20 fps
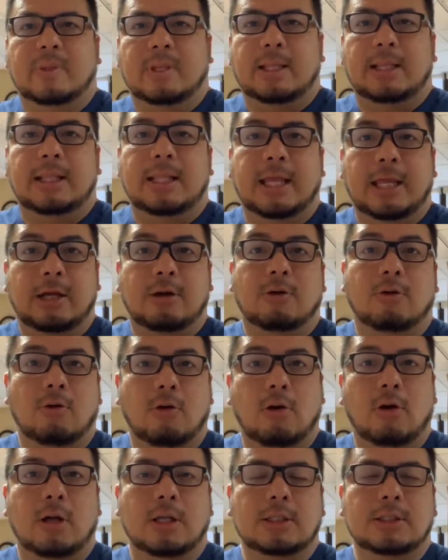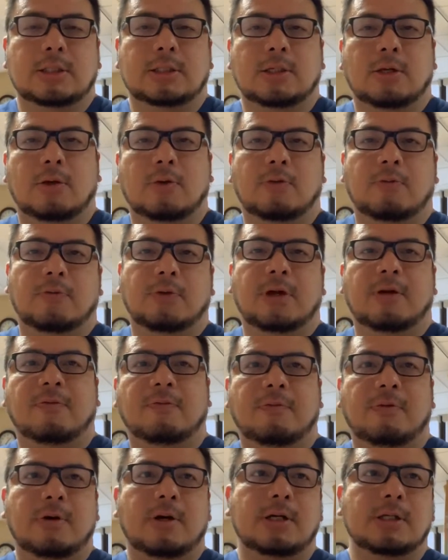later on. So for the
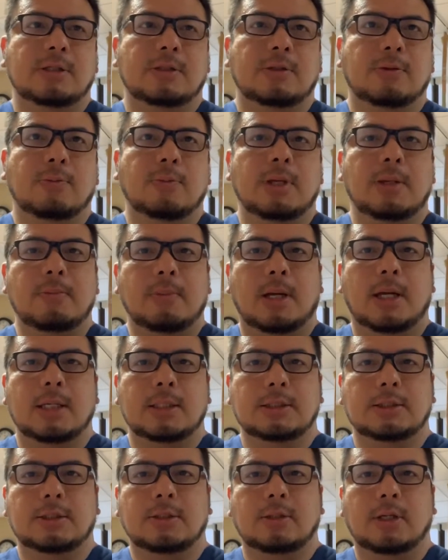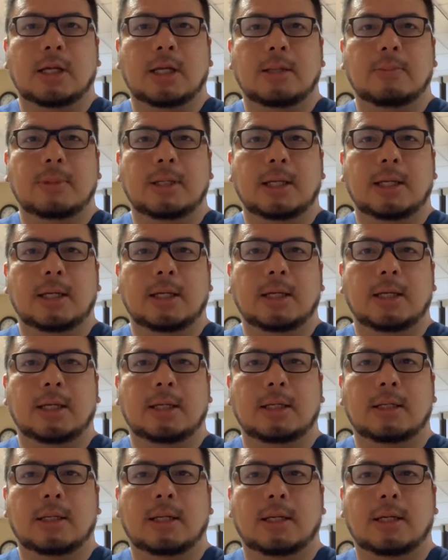first 3 months, you're gonna be
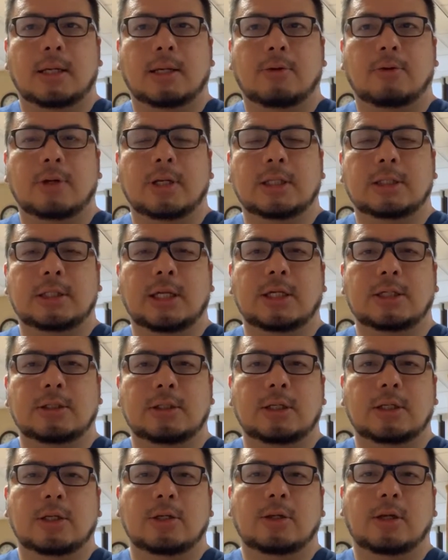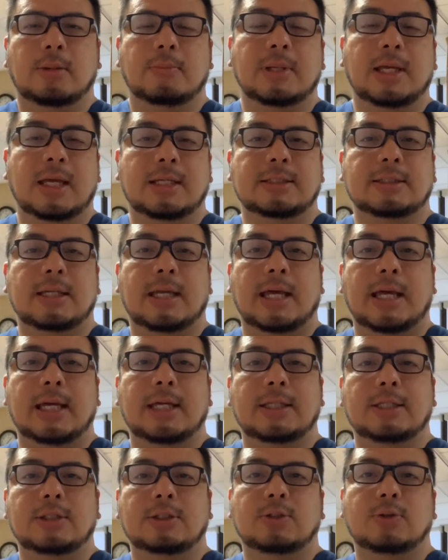in orientation, and you're gonna be
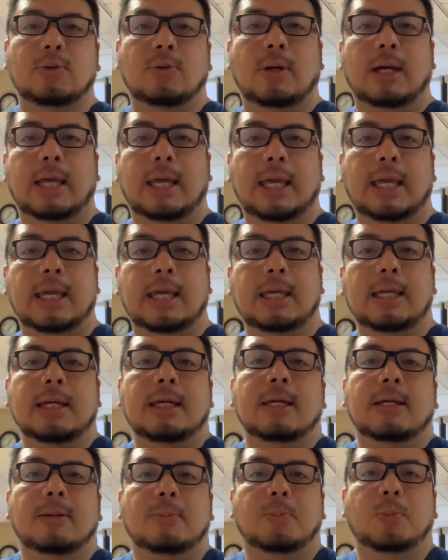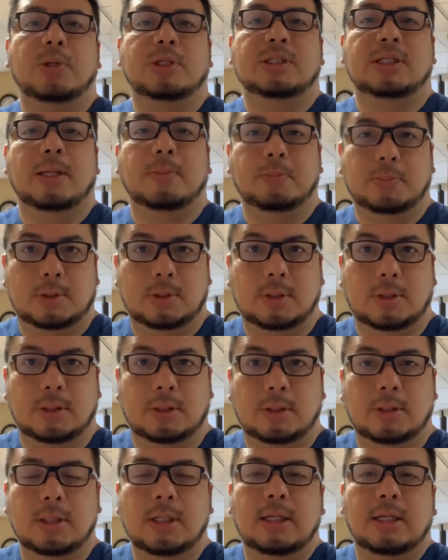assigned to a
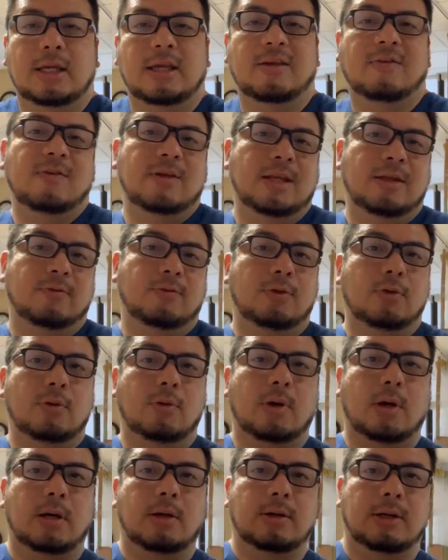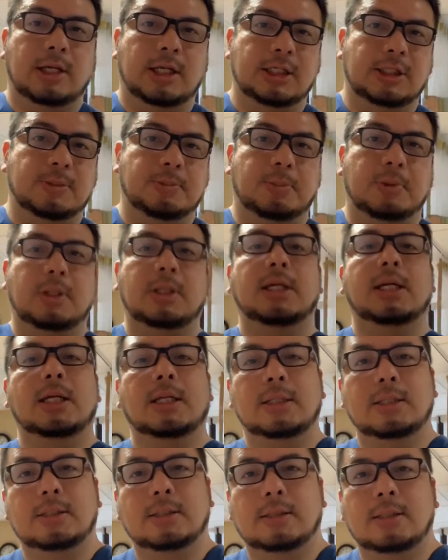preceptor. Even if you are
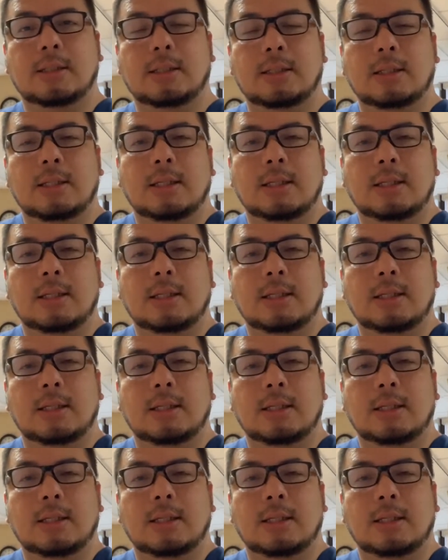experienced,